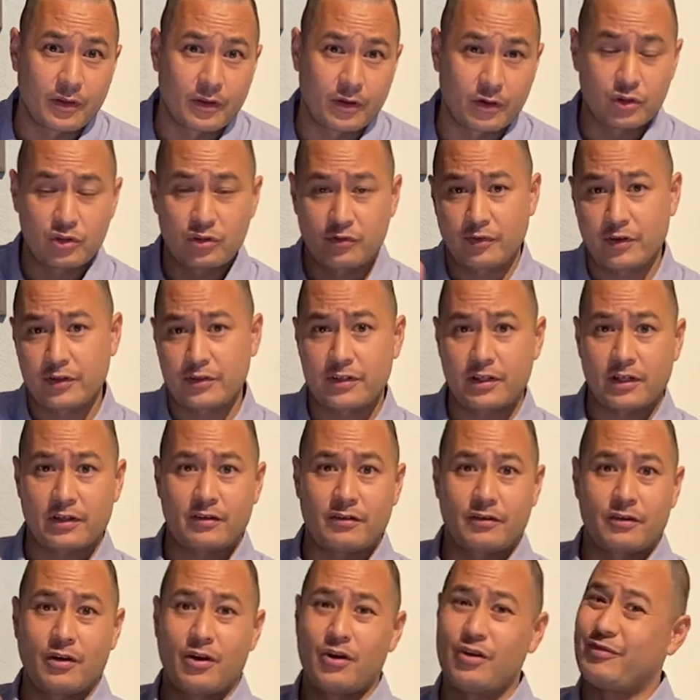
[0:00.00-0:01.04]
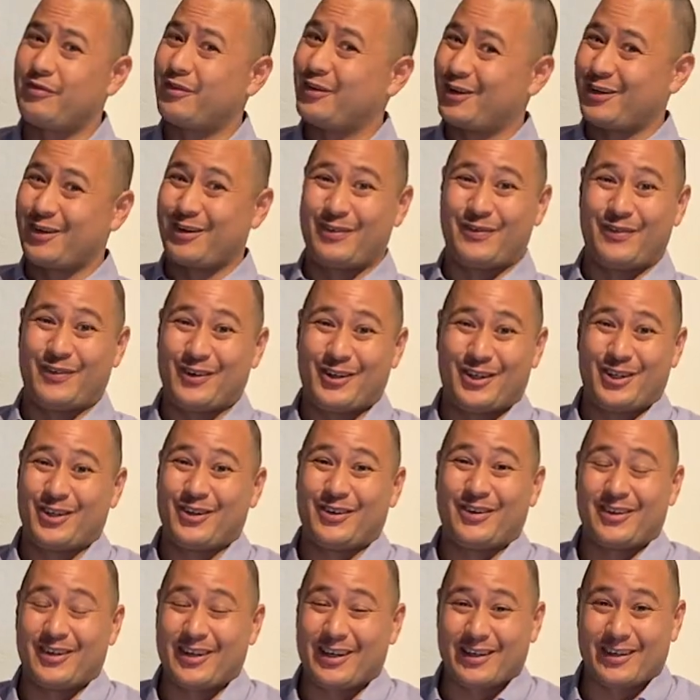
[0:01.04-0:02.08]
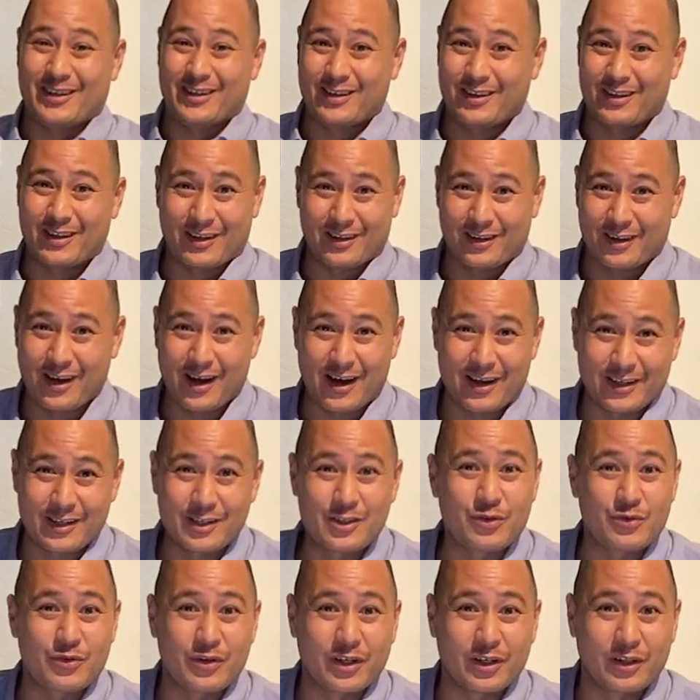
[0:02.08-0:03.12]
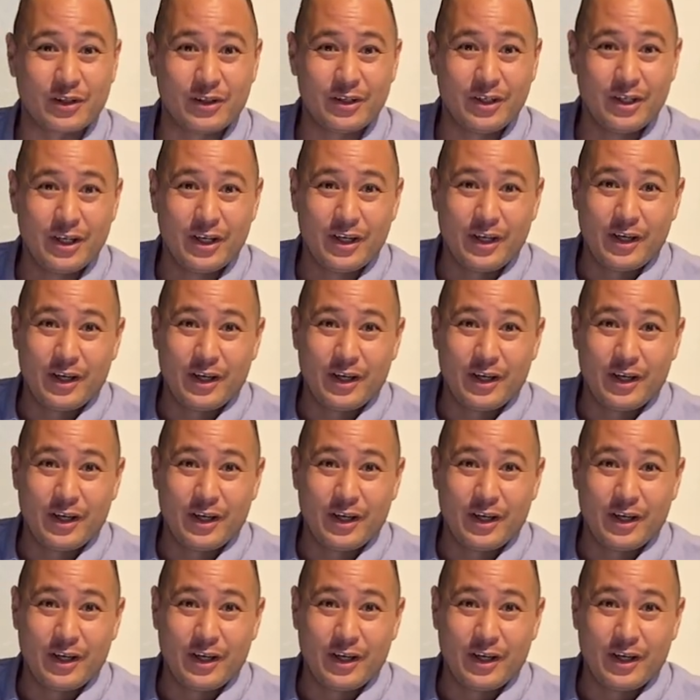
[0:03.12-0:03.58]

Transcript: Those of us that know for sure that God is real,